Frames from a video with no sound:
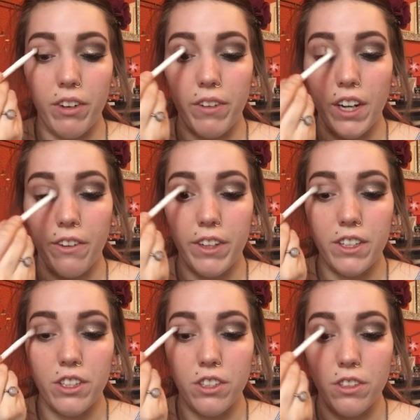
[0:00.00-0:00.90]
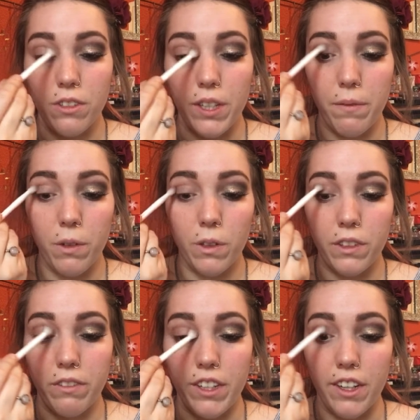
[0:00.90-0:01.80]
but when I went to import
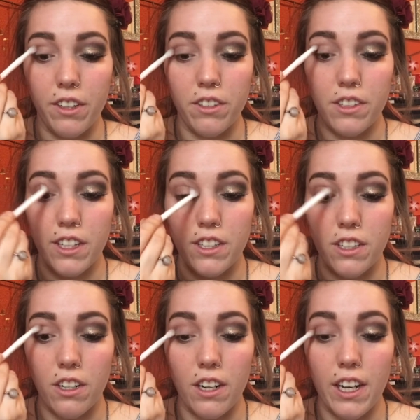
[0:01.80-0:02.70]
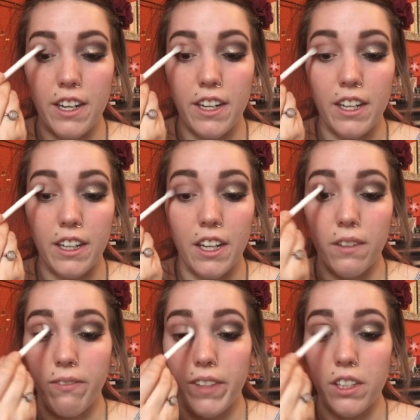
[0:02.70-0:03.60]
the videos and start editing,
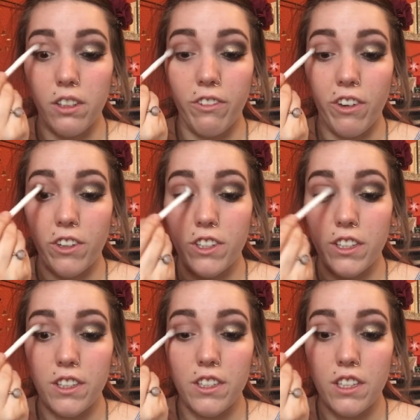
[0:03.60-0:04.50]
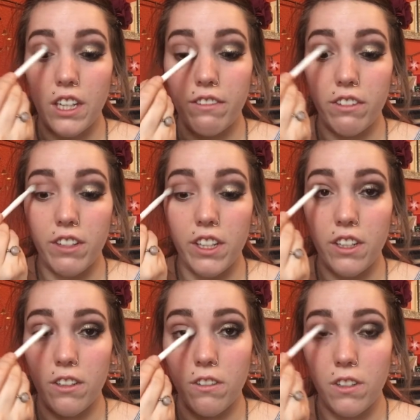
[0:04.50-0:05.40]
the middle portions of the
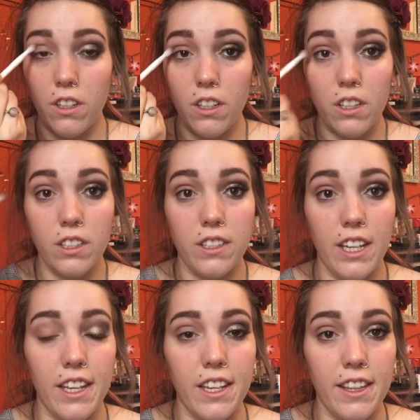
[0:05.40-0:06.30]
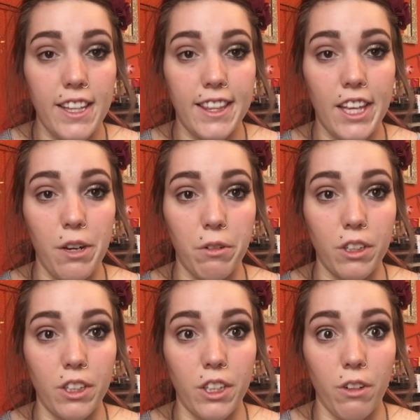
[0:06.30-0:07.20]
video said that they
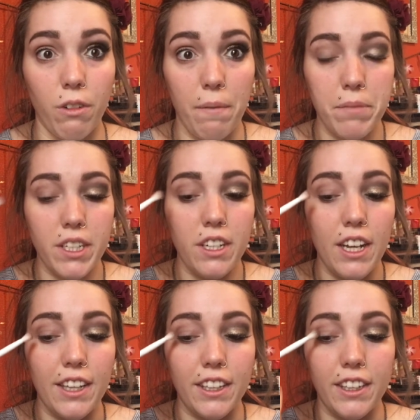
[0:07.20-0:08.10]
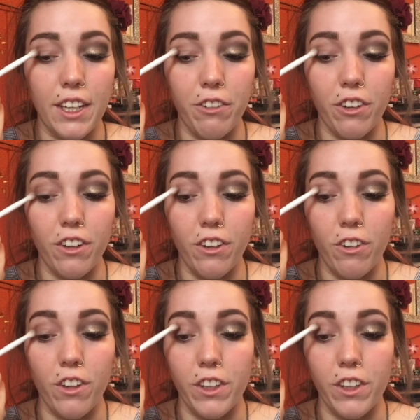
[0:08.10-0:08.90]
were corrupted and that they were